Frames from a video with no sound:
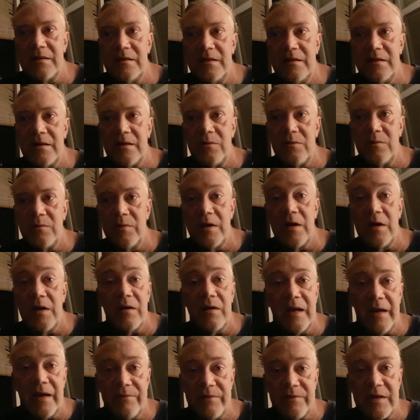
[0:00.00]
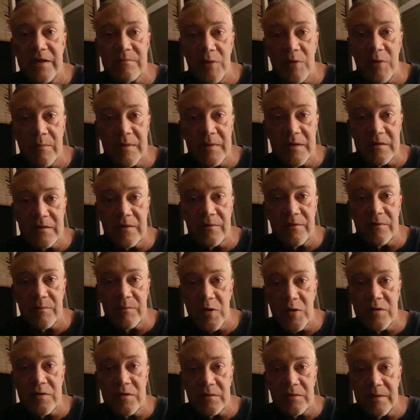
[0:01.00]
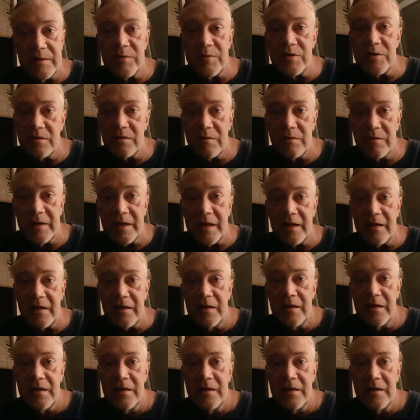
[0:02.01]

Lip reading: we all have these moments of emotional immaturity.